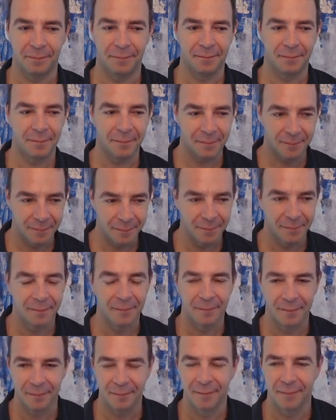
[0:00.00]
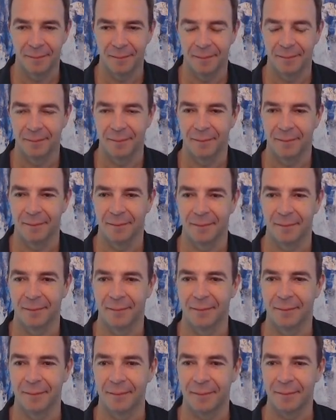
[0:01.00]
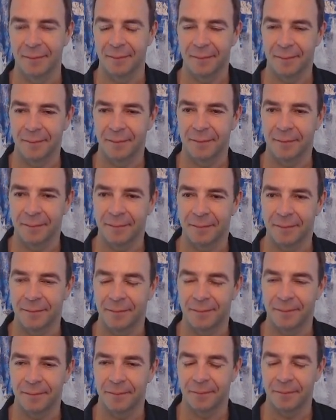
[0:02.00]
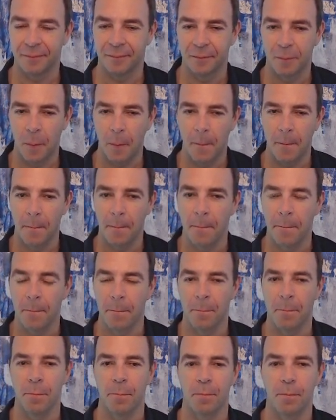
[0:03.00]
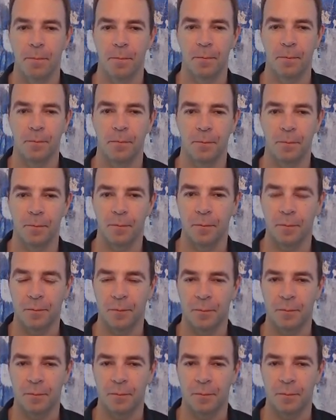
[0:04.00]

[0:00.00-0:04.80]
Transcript: (not speaking)